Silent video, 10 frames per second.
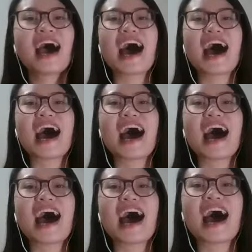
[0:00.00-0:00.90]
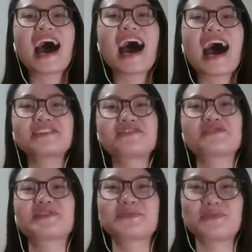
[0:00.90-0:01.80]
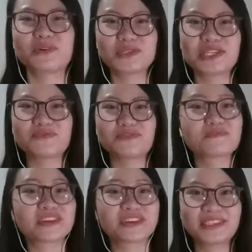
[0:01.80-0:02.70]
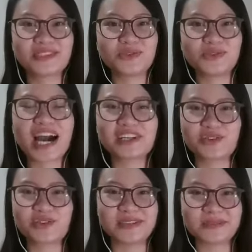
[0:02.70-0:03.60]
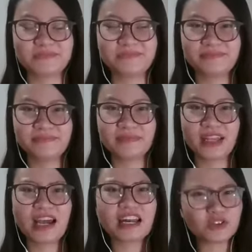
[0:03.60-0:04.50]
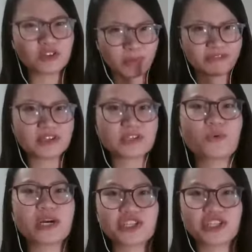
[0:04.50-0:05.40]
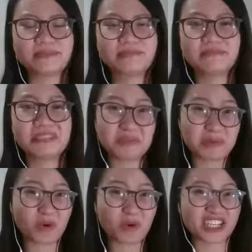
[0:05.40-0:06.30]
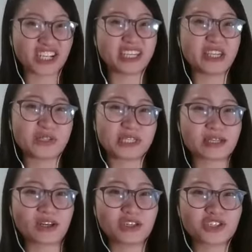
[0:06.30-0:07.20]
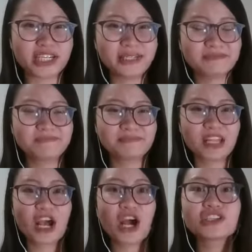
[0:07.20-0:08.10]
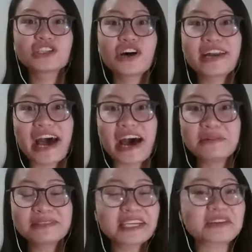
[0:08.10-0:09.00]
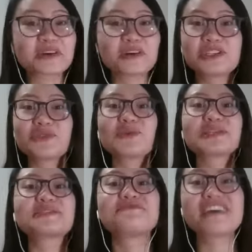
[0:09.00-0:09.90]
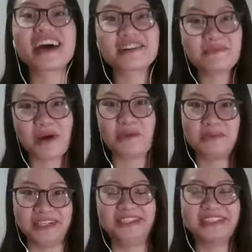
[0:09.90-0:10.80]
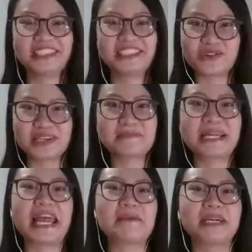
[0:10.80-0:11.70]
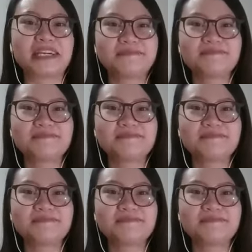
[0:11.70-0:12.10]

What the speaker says: I got over 500 responses from 32 countries. Now to my first question, did people actually use technology? Turned out technology was very popular during the pandemic.